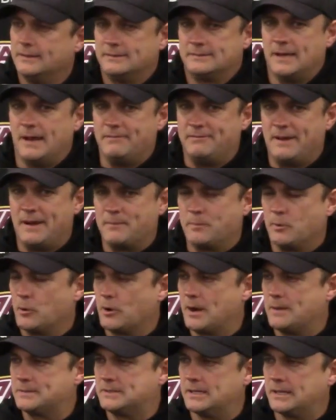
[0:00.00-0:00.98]
top 5
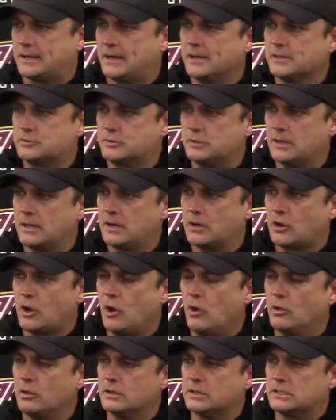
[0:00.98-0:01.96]
programs in the country that are
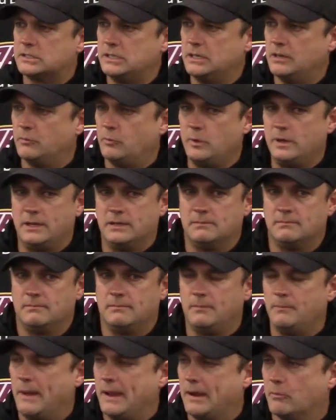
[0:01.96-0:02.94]
calling to see if we
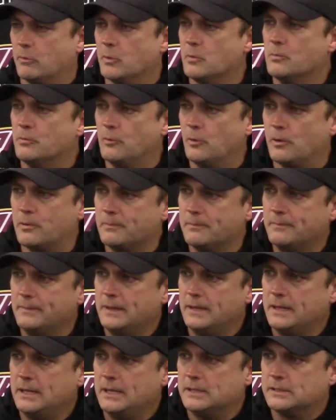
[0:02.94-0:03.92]
can make room for them.
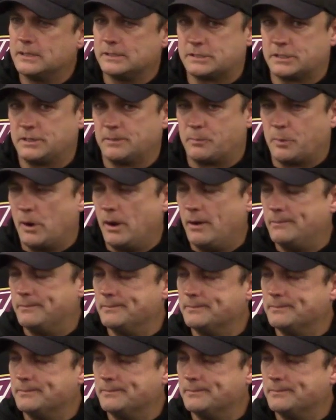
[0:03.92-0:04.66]
That's a good problem.